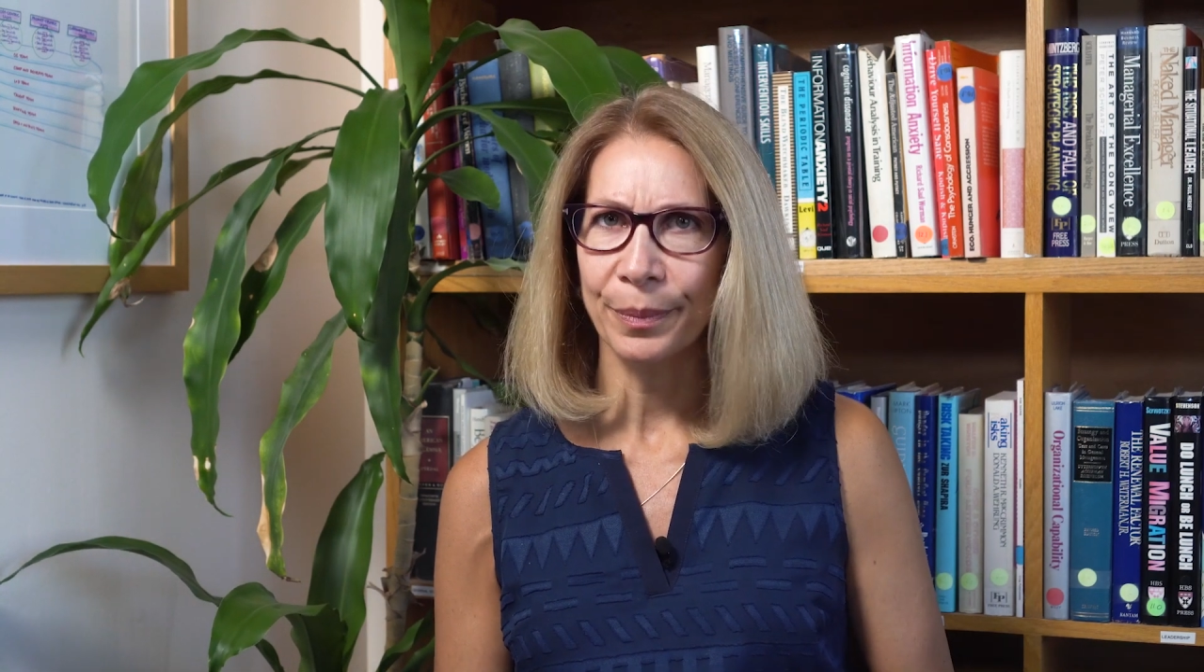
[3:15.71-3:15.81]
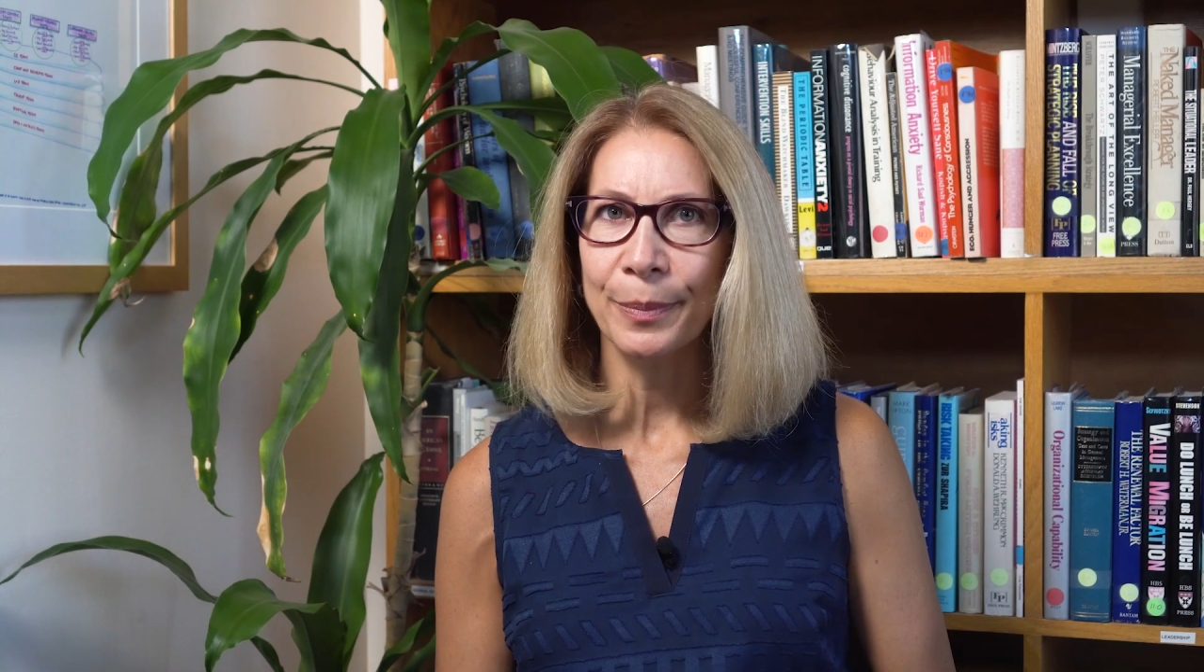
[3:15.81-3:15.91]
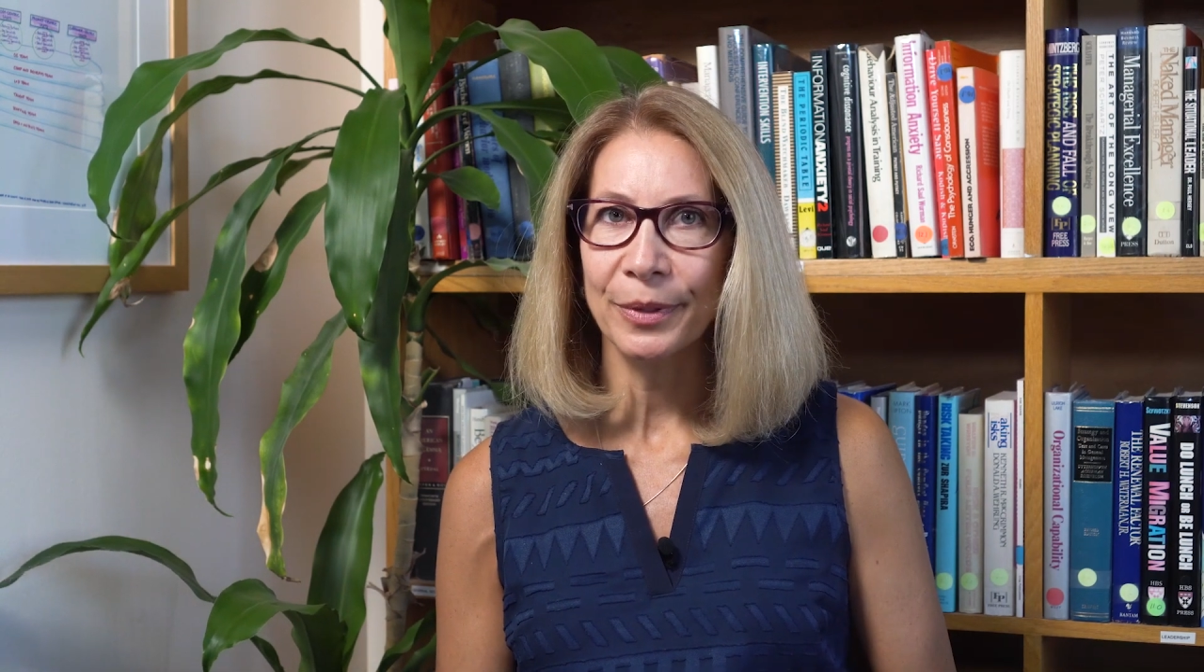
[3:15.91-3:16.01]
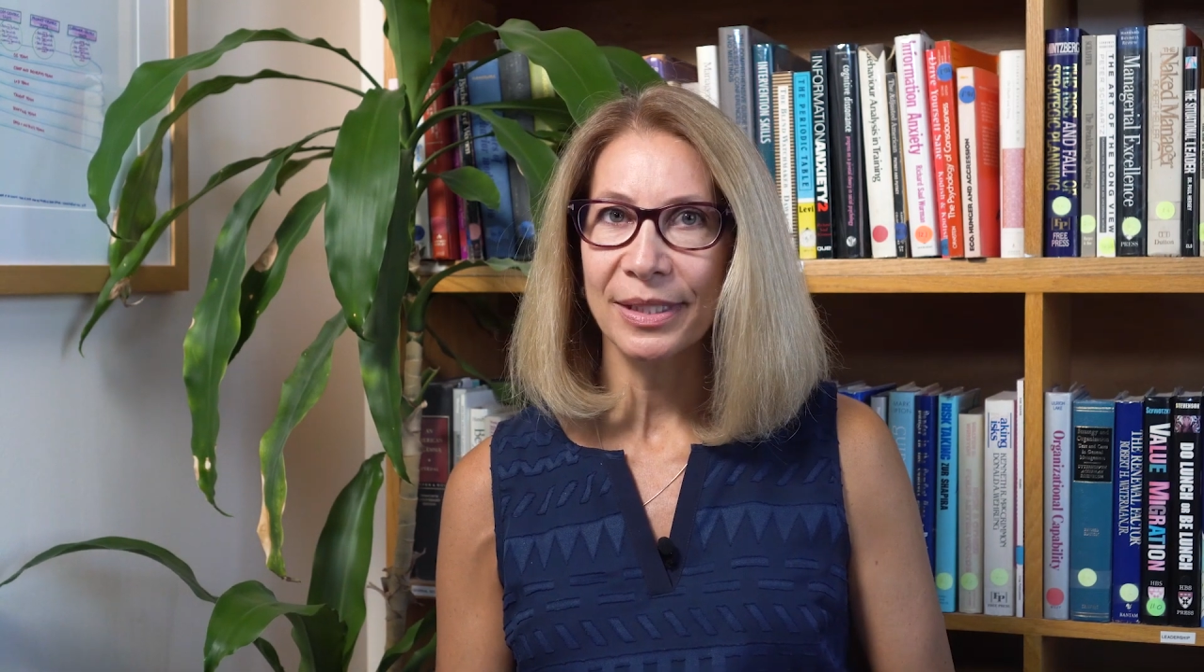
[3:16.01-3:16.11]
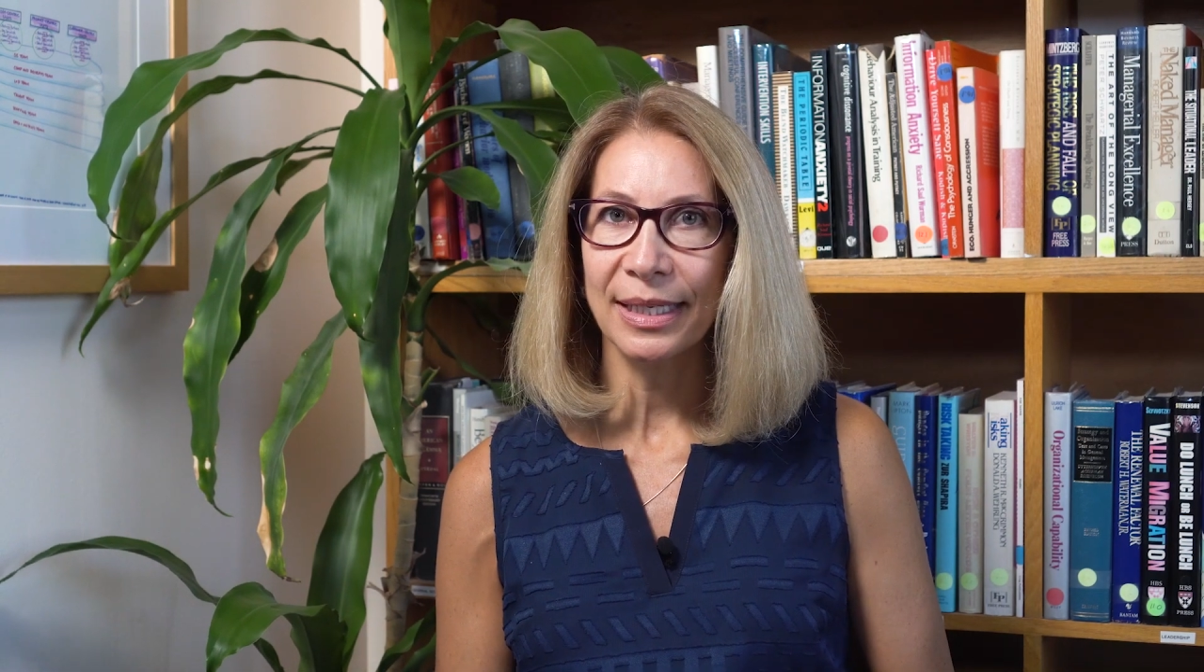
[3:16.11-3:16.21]

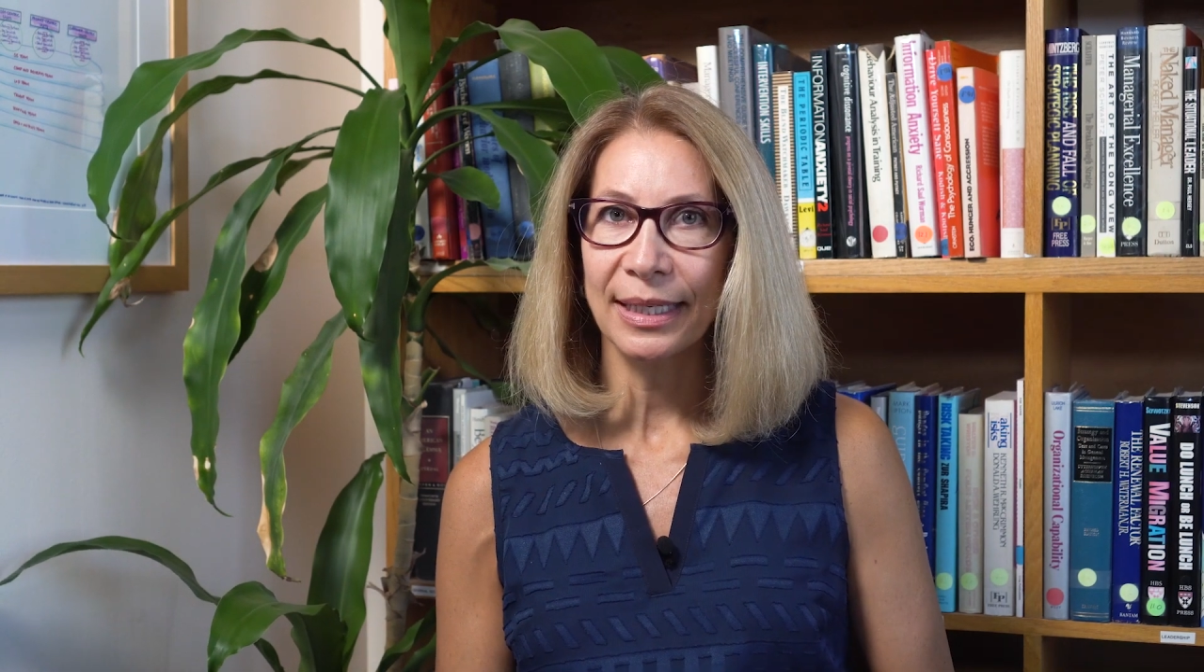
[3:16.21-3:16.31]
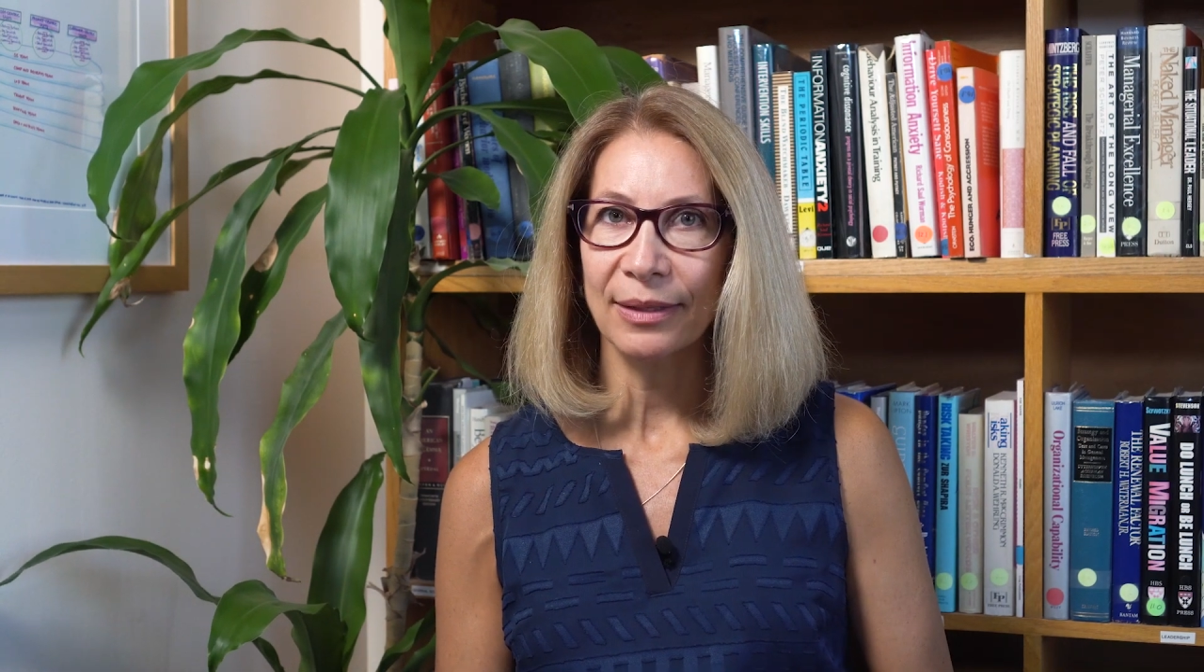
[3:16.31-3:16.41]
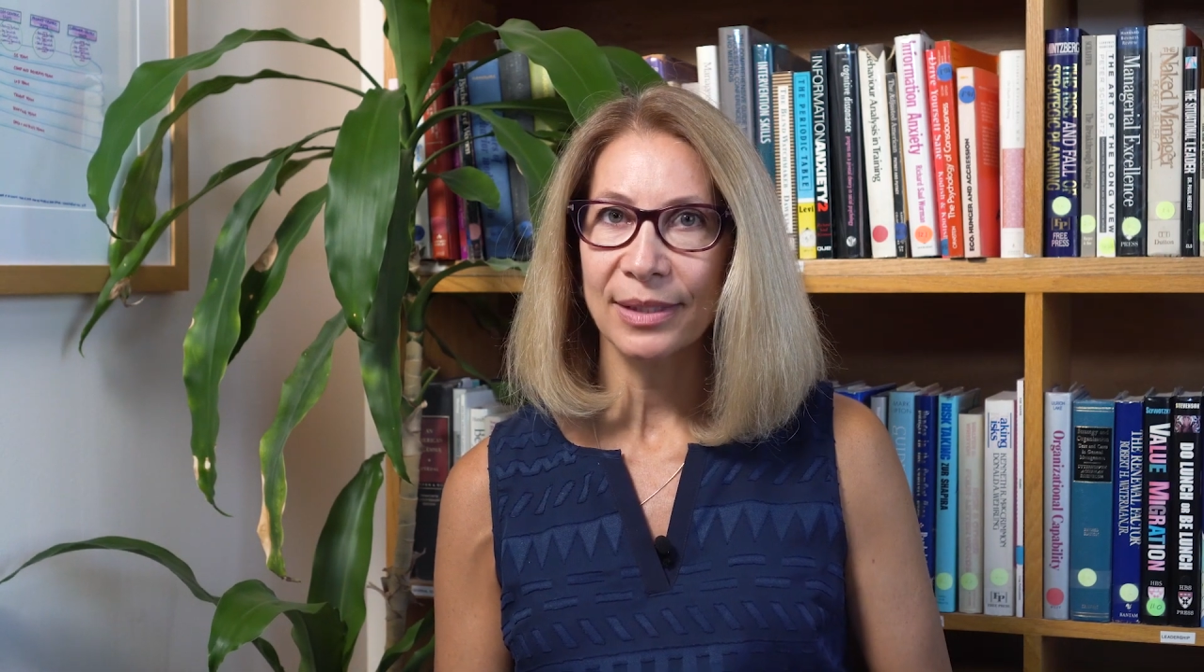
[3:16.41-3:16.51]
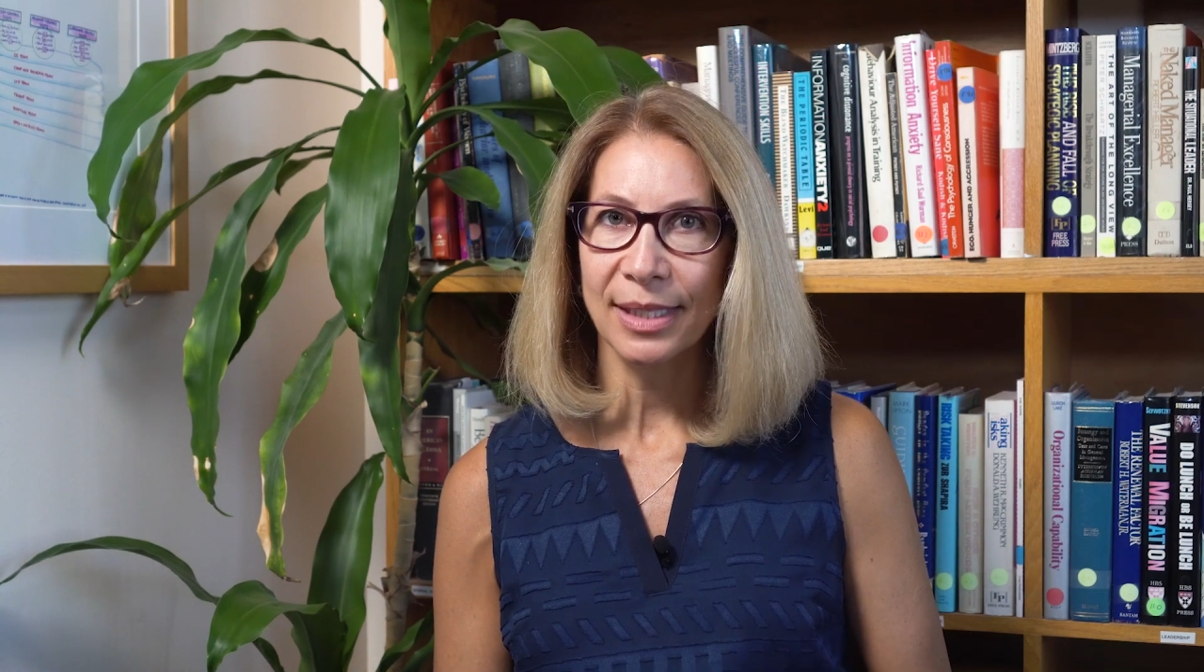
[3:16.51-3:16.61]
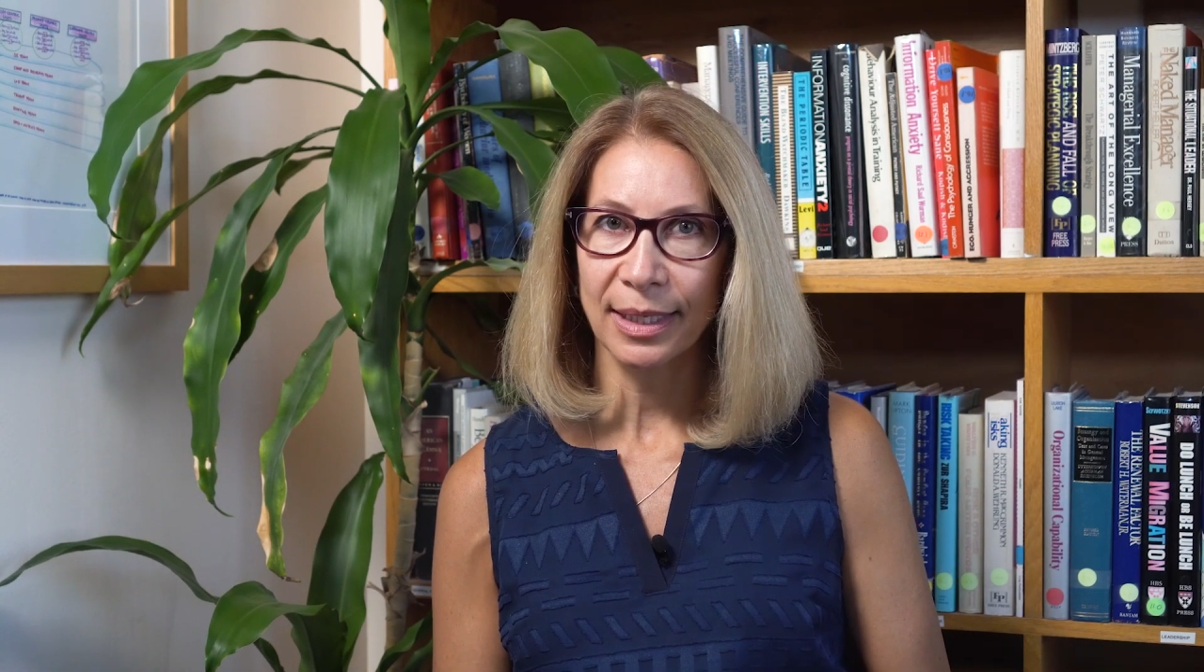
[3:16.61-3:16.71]
people sitting
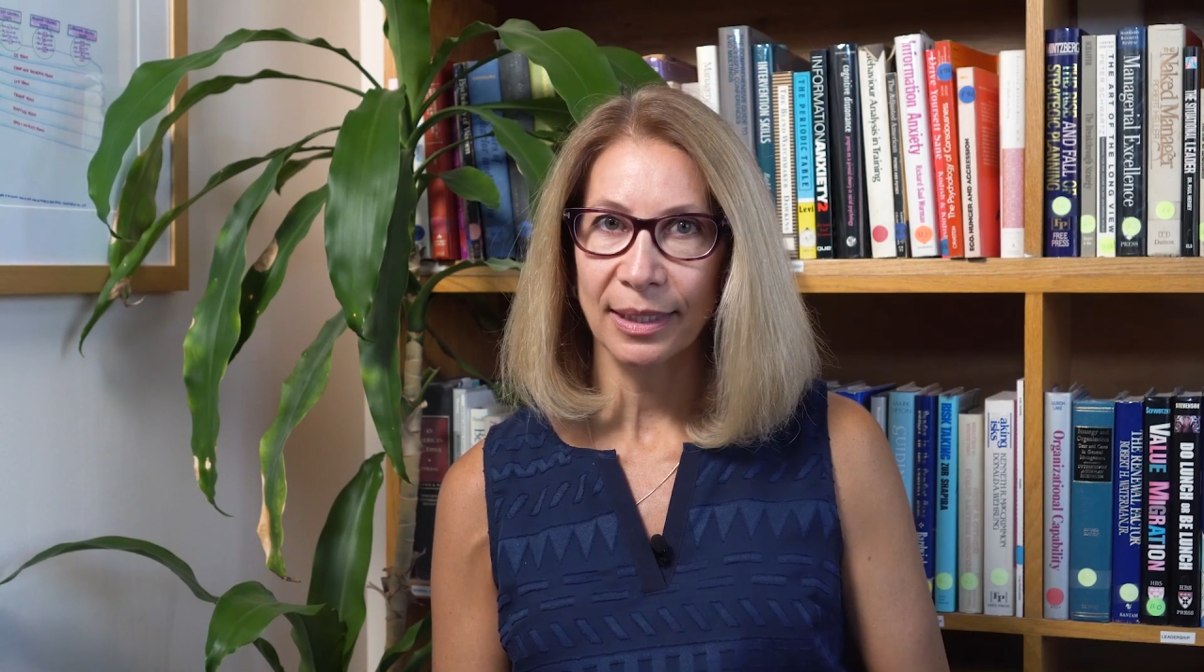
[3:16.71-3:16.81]
outside